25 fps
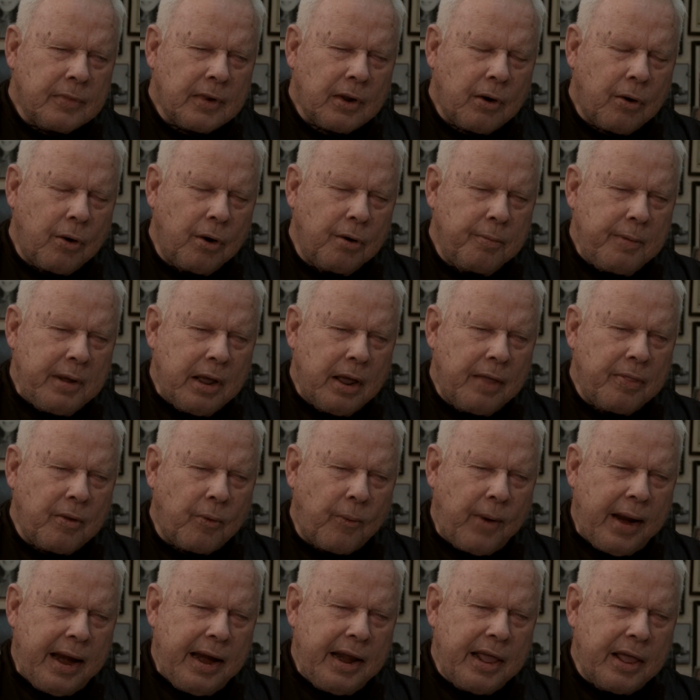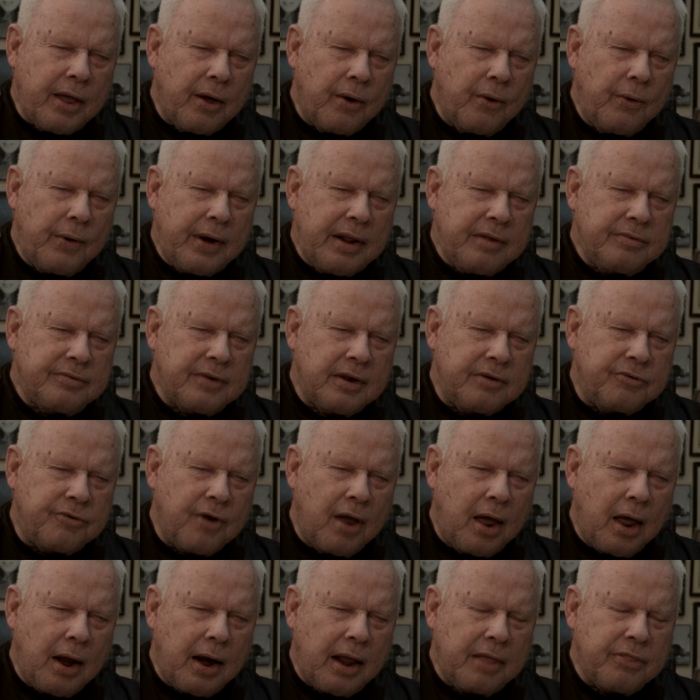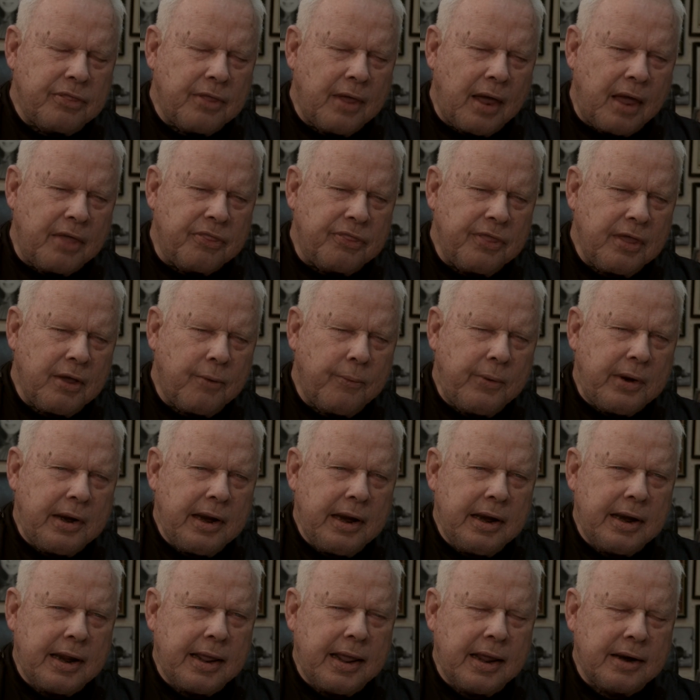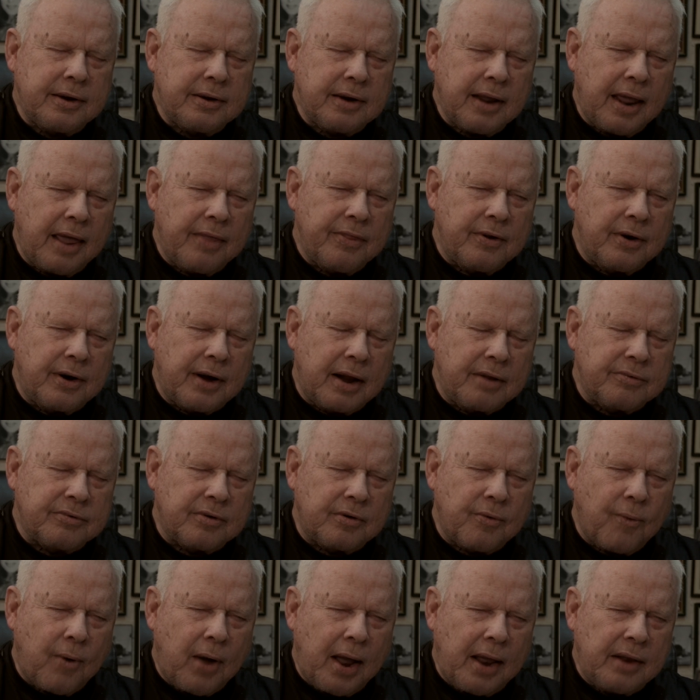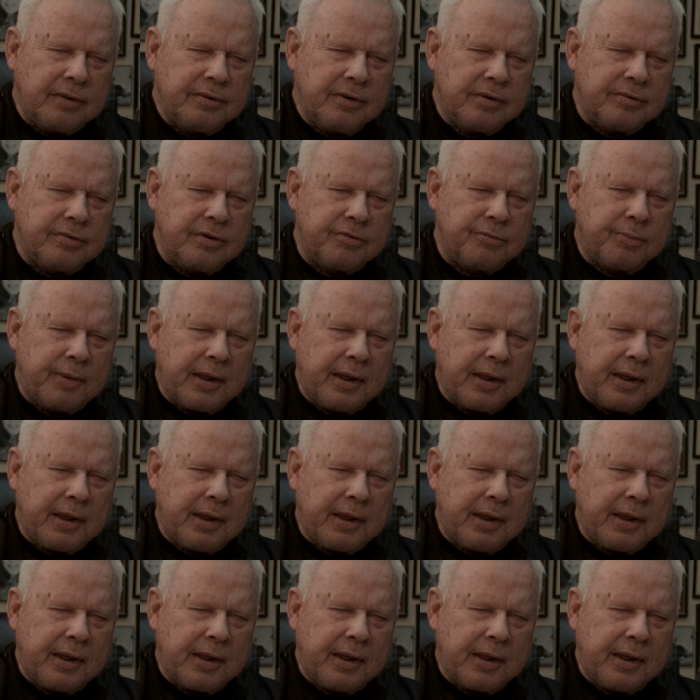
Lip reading: heard me on the radio, and he said, John, I think we need to get together. And I said, why is this?